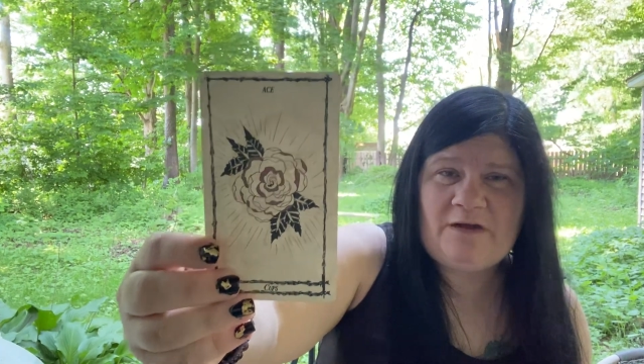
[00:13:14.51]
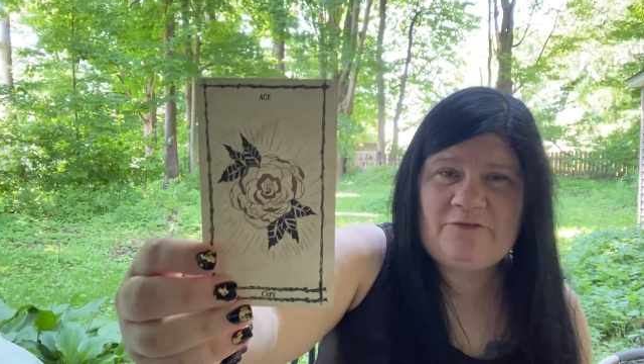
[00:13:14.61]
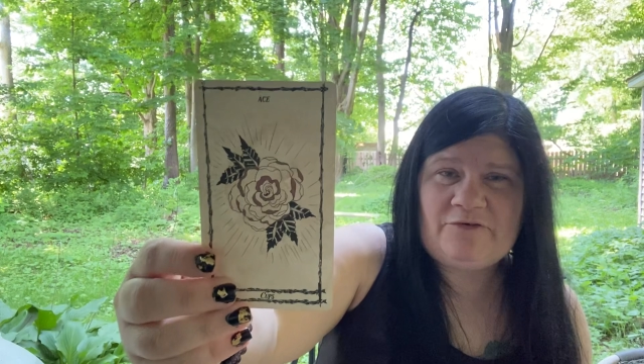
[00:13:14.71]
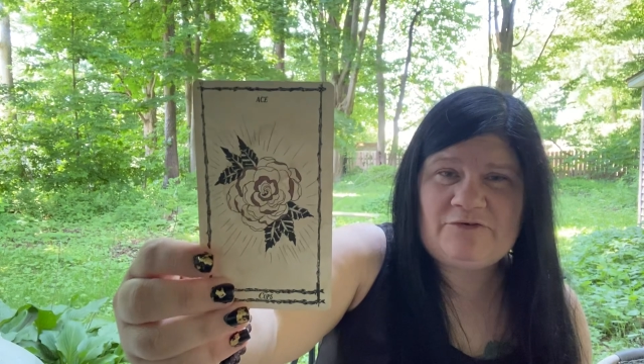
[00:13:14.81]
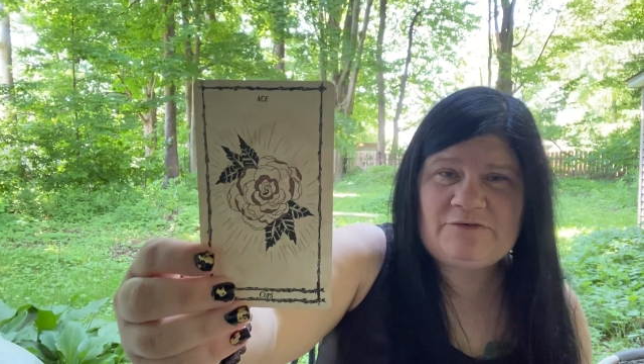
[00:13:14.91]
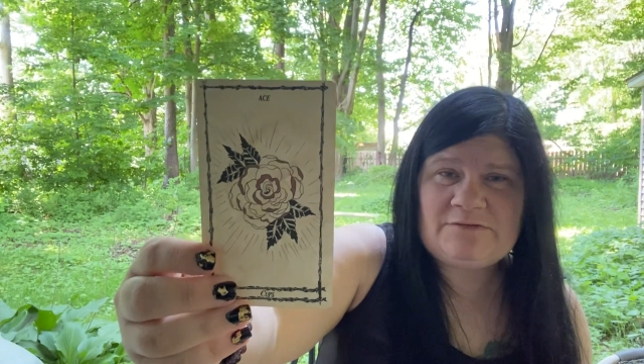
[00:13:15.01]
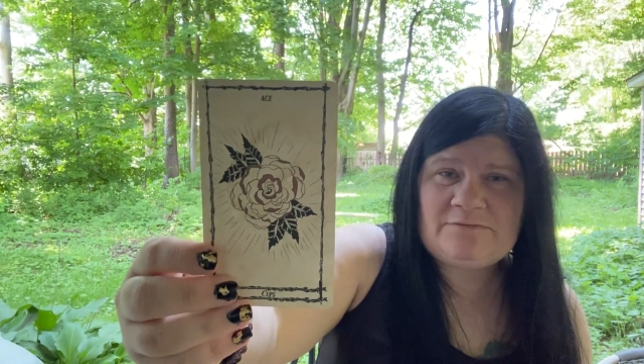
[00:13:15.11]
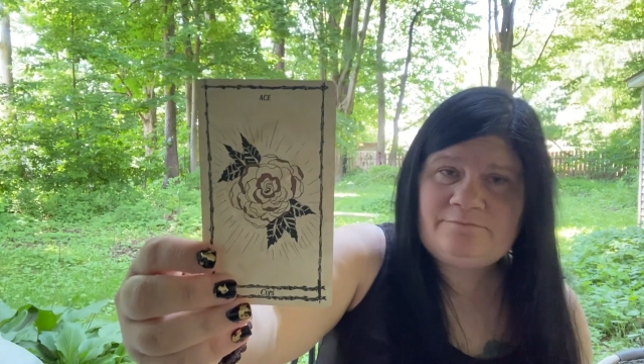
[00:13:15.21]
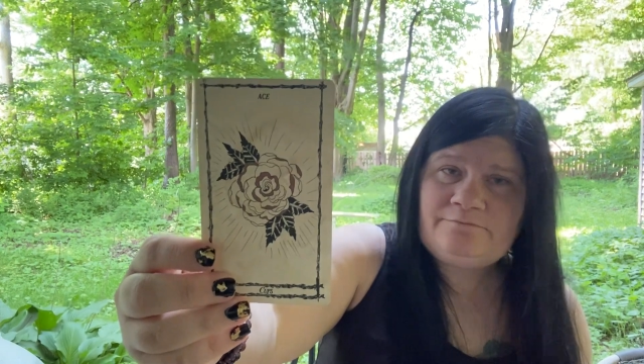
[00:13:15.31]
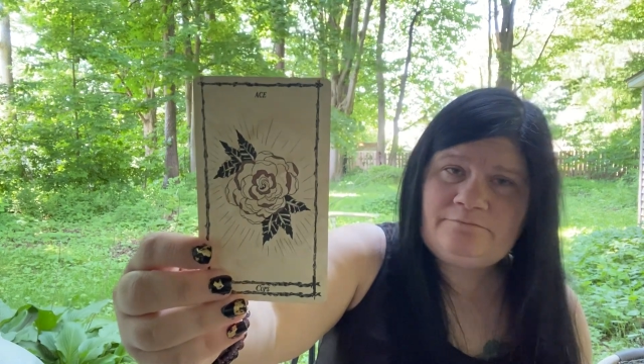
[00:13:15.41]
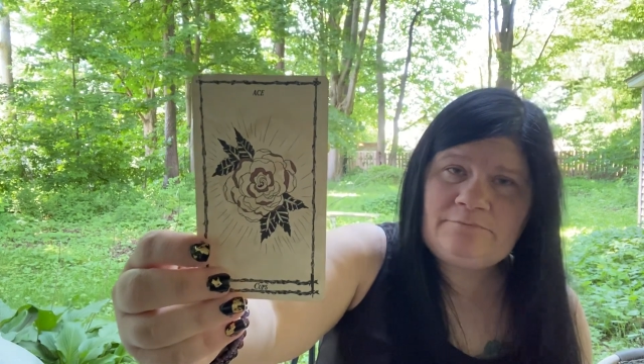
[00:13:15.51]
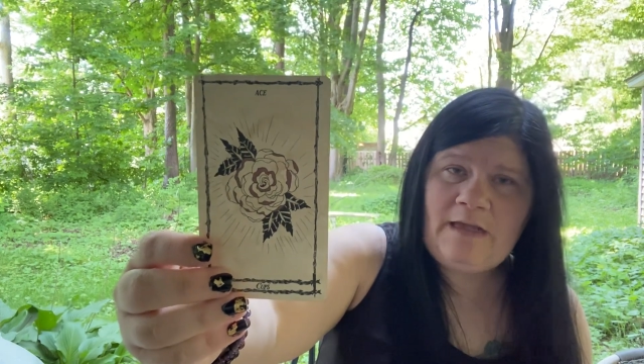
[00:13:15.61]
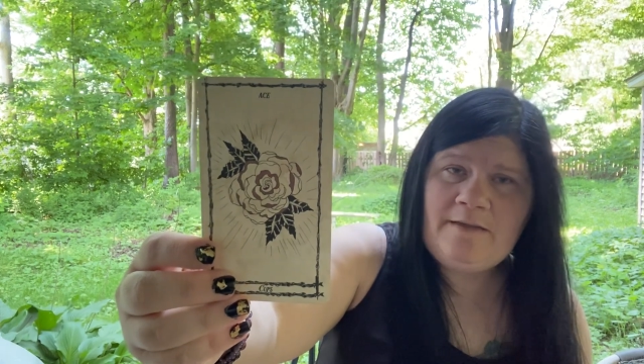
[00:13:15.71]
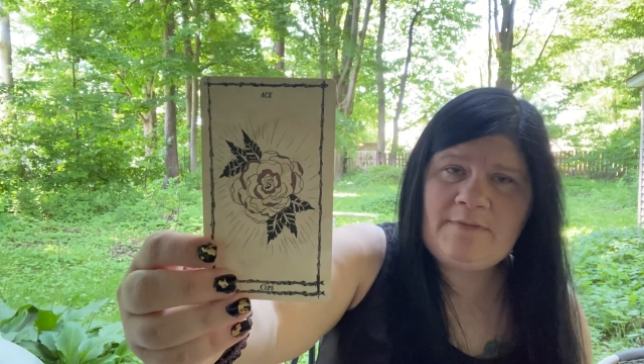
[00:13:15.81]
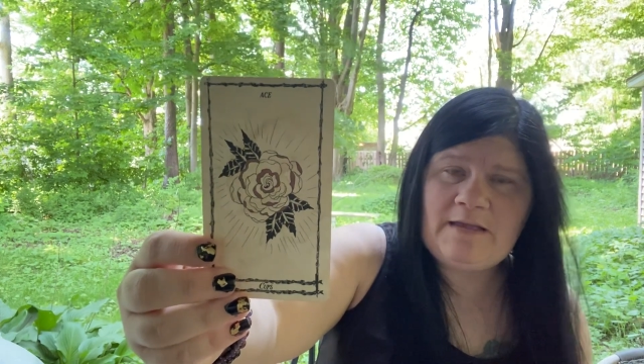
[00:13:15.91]
others.
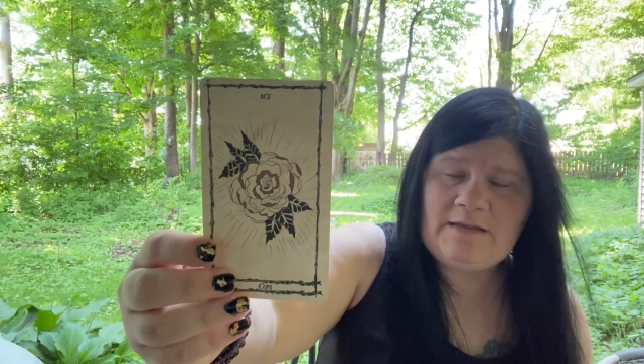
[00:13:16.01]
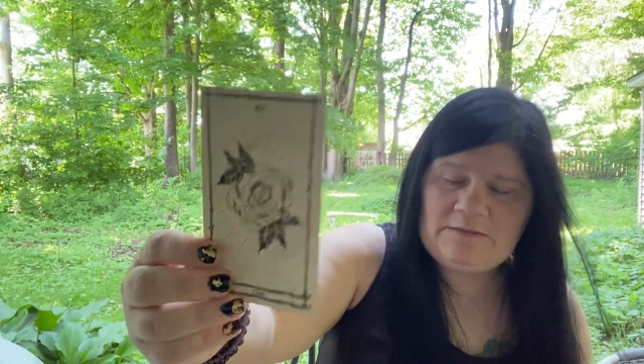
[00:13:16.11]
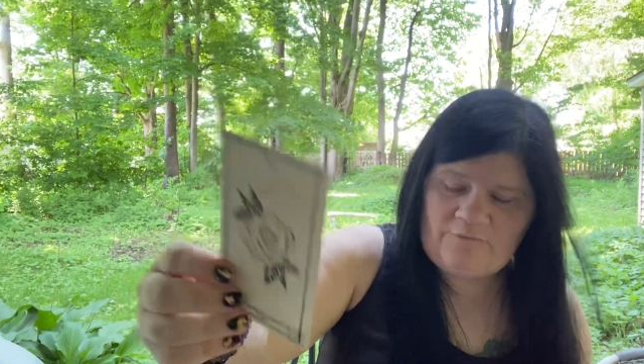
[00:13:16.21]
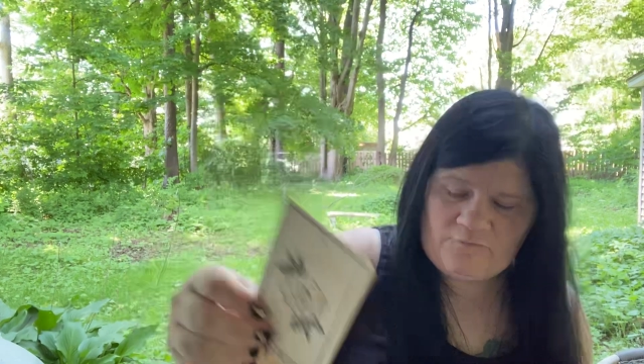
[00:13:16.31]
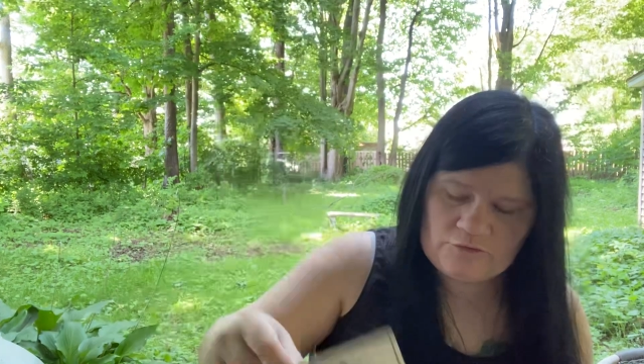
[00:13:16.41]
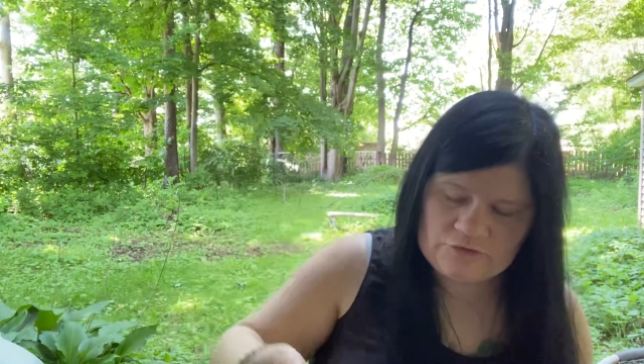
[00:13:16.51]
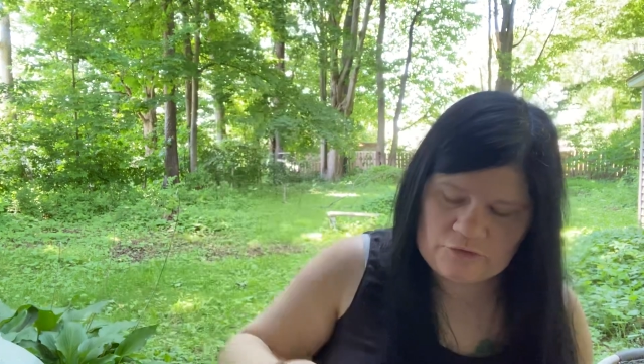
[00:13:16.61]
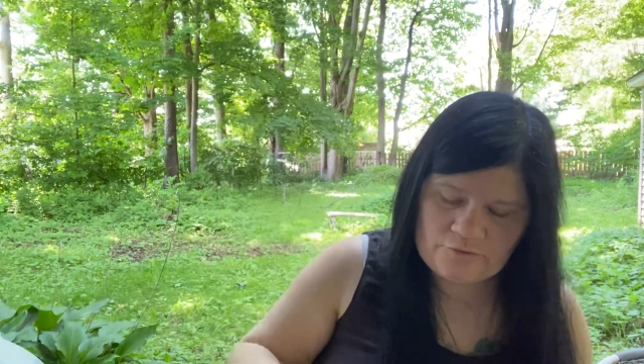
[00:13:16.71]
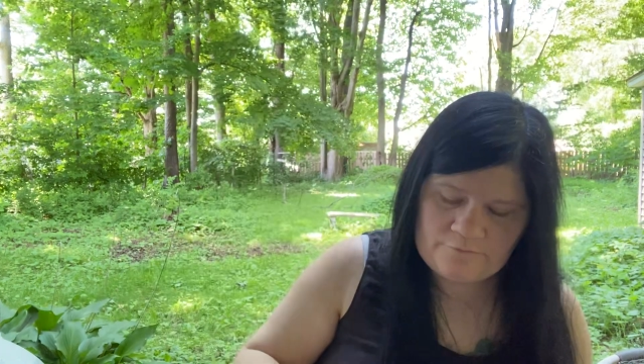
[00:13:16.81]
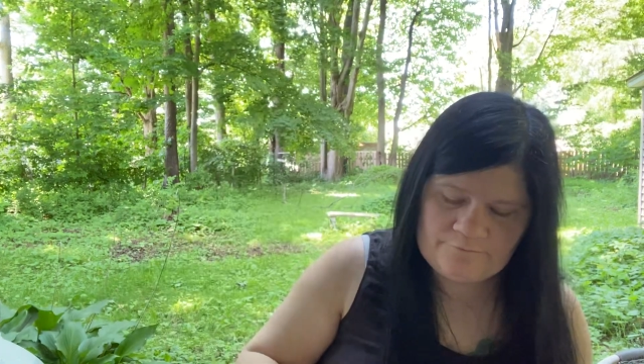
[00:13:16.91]
I may in the future.